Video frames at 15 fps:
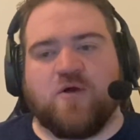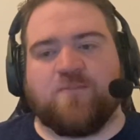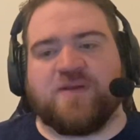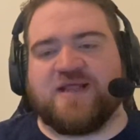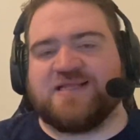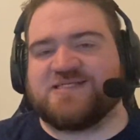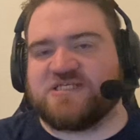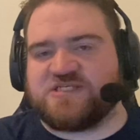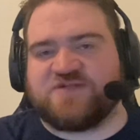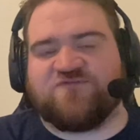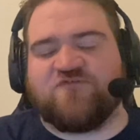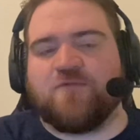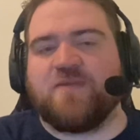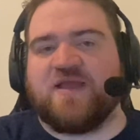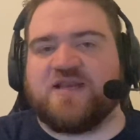but it's just,
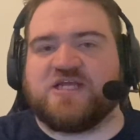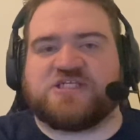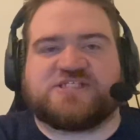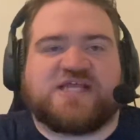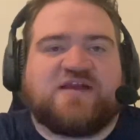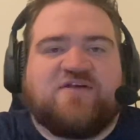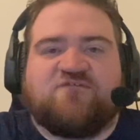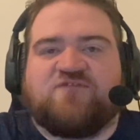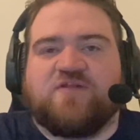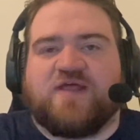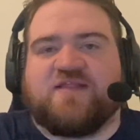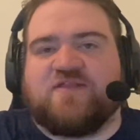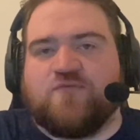for me, I didn't feel like